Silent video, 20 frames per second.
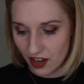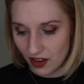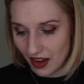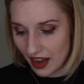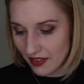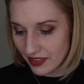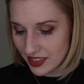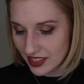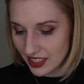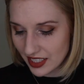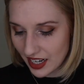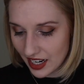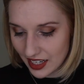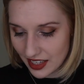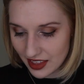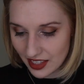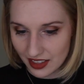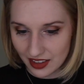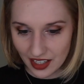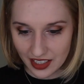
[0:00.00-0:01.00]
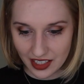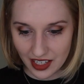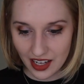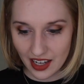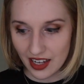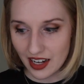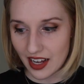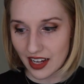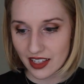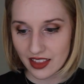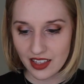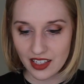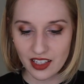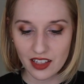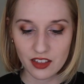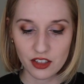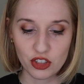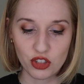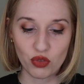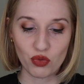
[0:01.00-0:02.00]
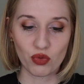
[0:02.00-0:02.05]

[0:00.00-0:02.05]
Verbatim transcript: know, I haven't seen anything like it and I think it looks